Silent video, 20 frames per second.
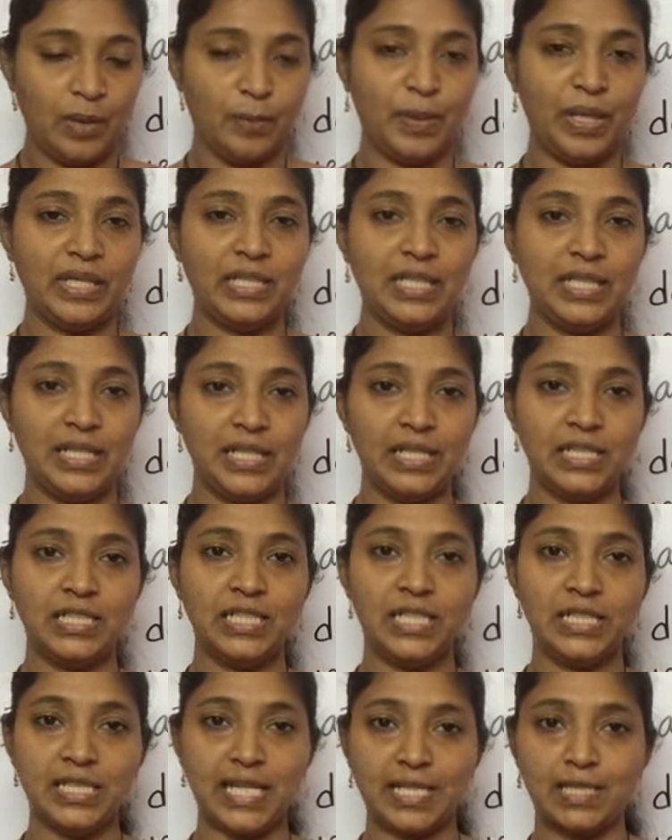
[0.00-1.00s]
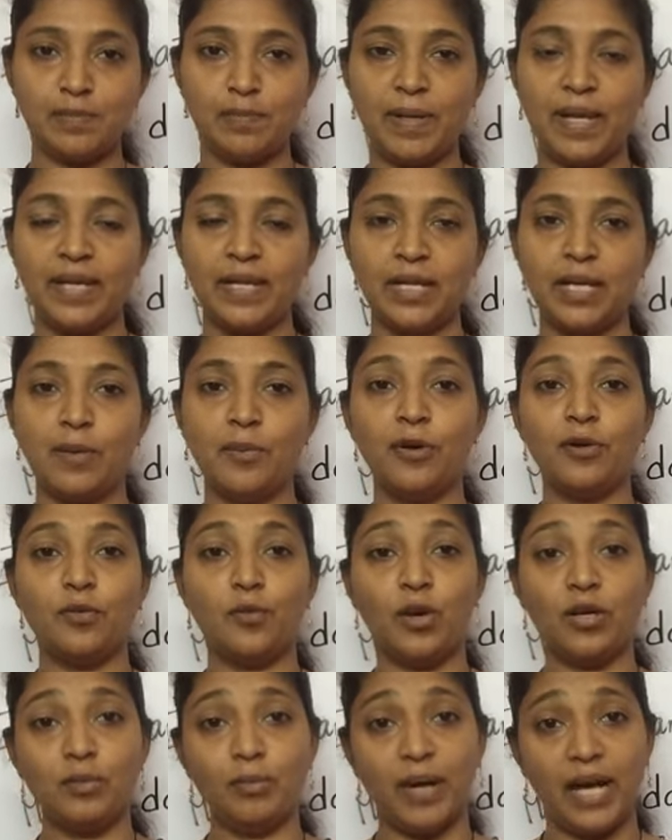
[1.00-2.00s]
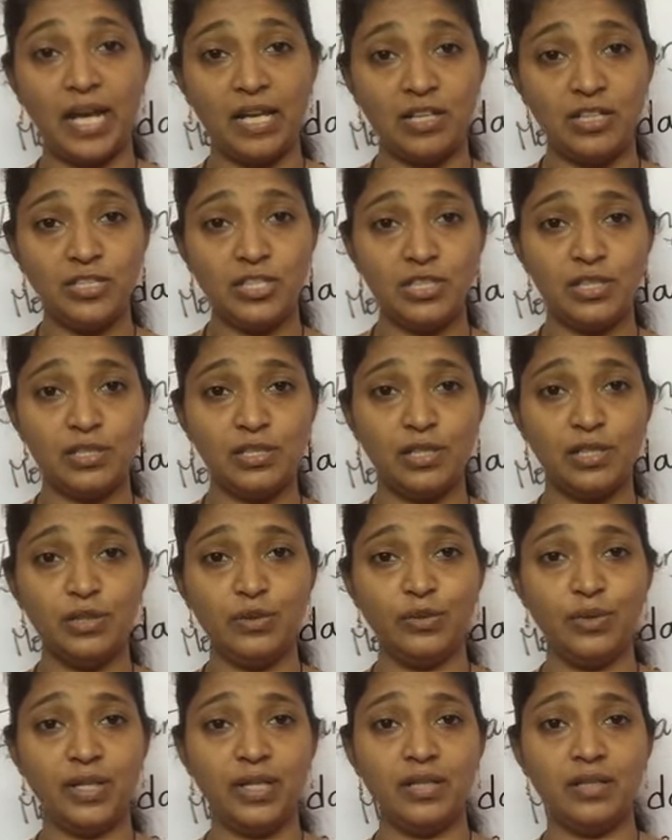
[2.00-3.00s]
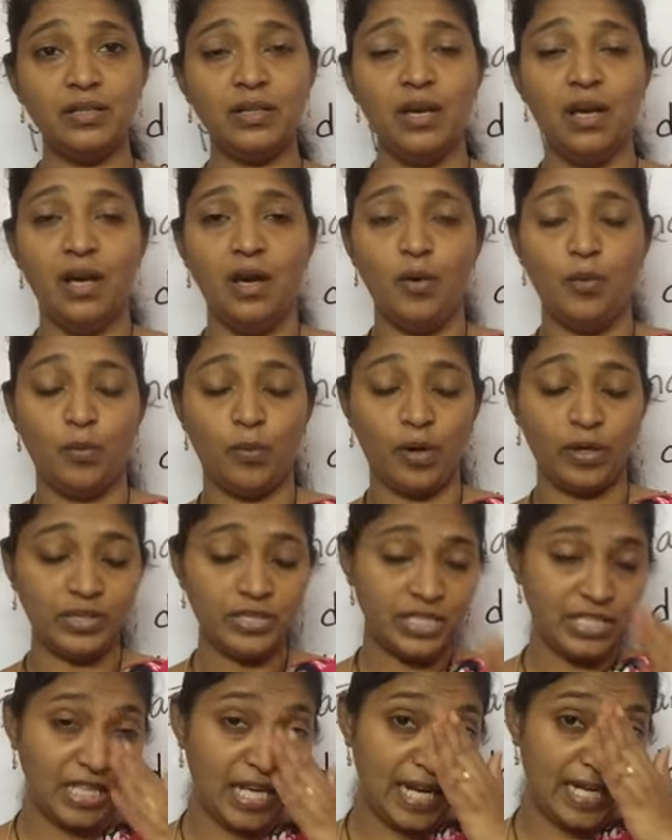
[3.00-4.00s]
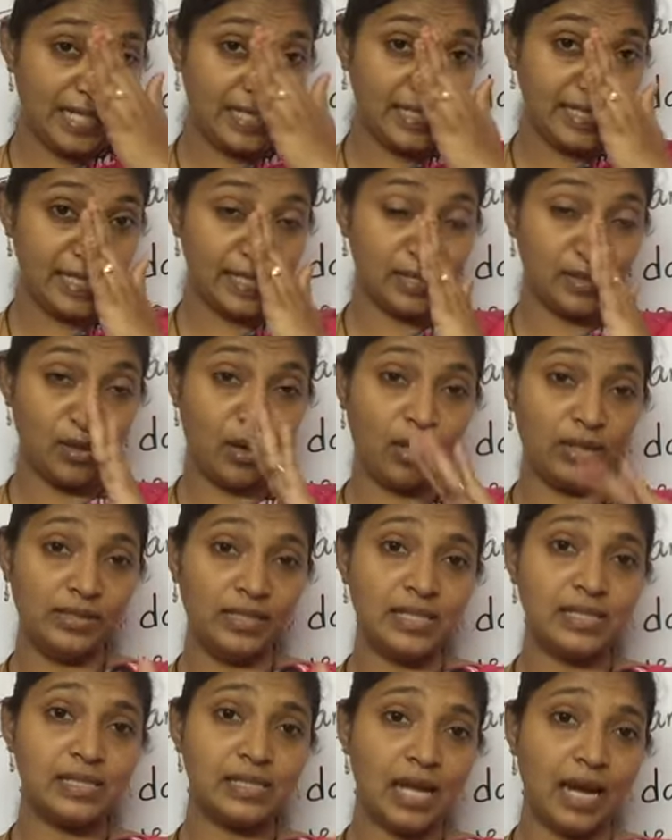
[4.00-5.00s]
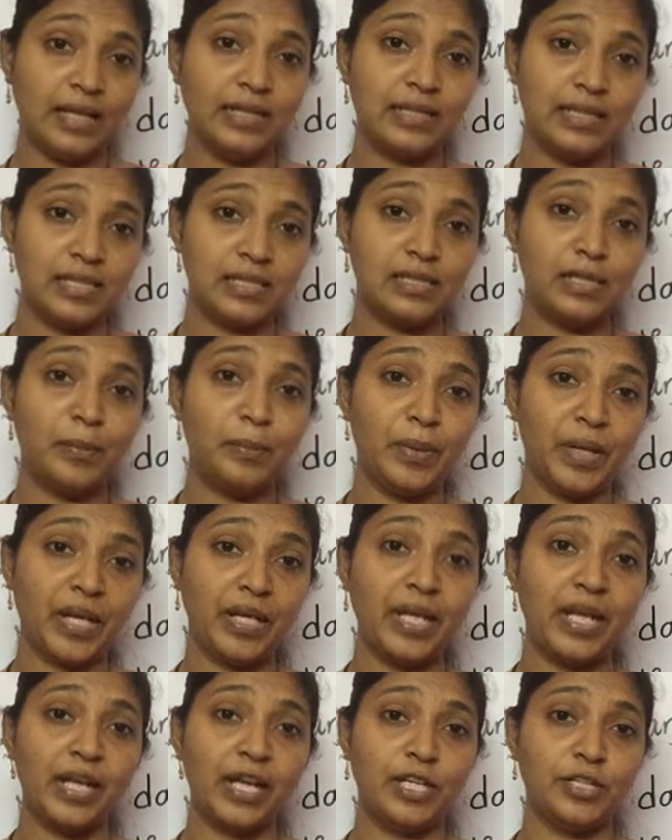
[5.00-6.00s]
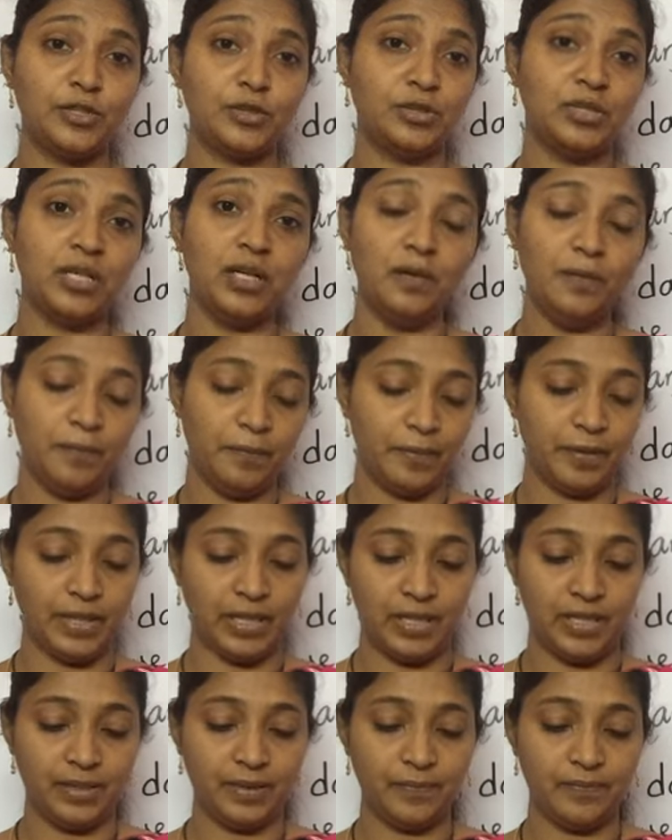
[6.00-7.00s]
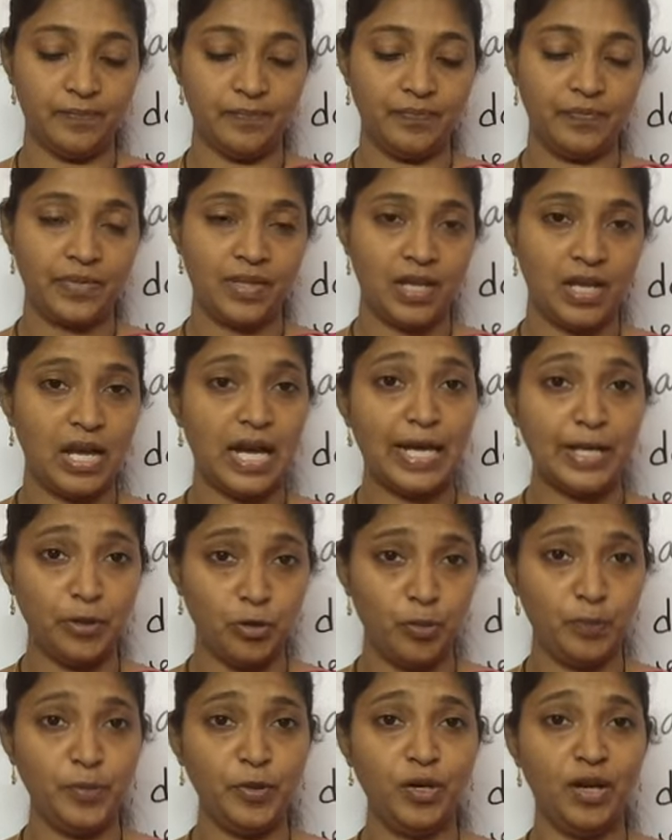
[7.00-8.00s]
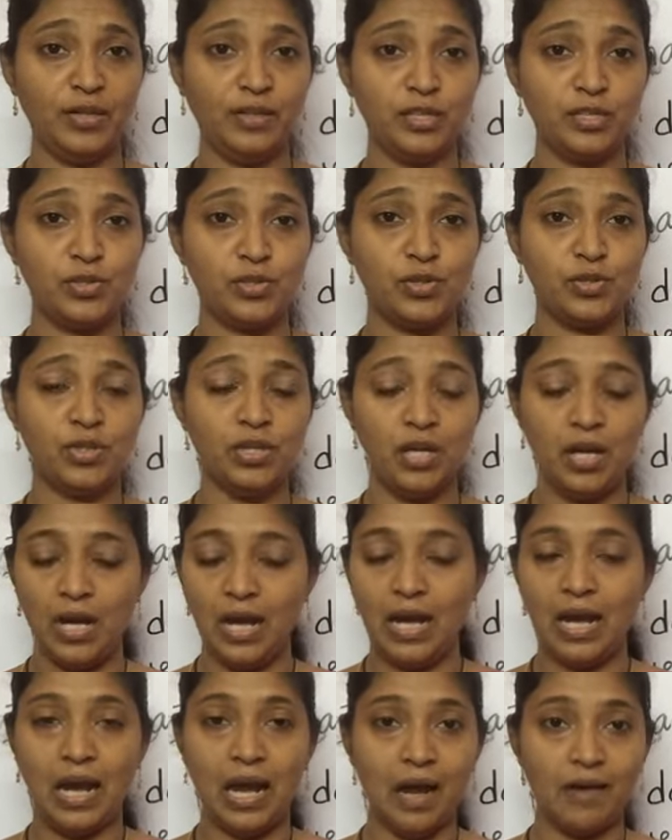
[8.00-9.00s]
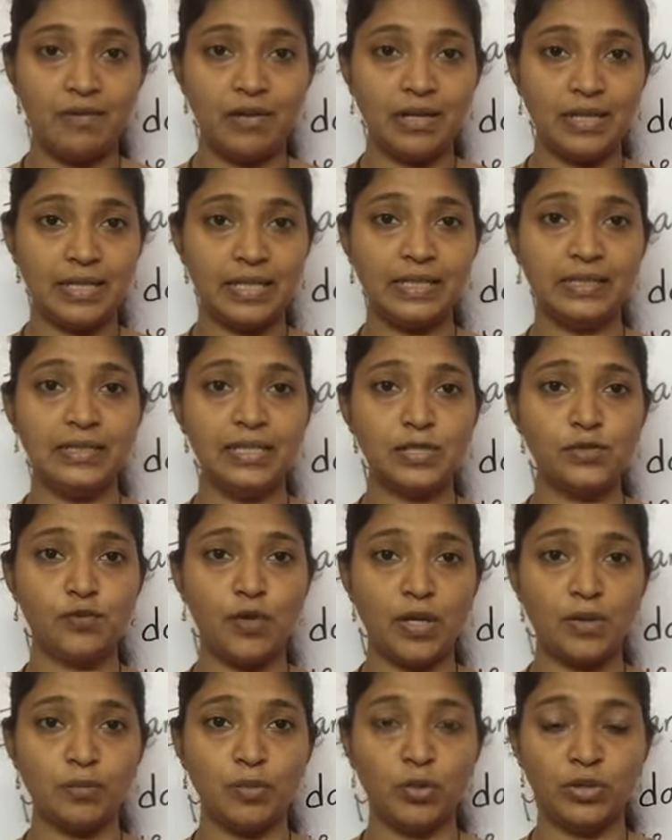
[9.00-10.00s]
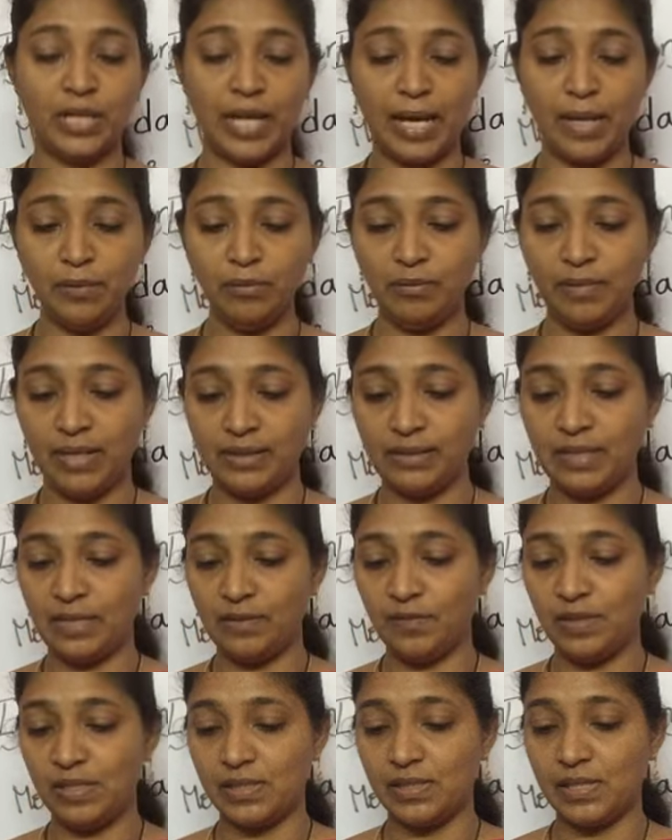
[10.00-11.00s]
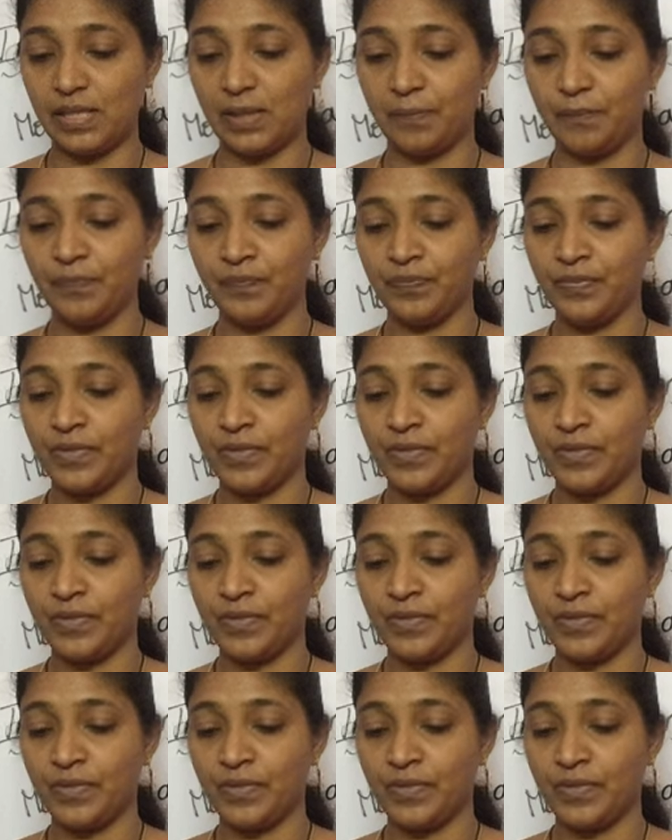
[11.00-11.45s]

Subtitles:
But here she is explaining about what biologists are doing, what changes all these scientists are bringing into the world. I hope you understood. I will read this one more time and then we'll see.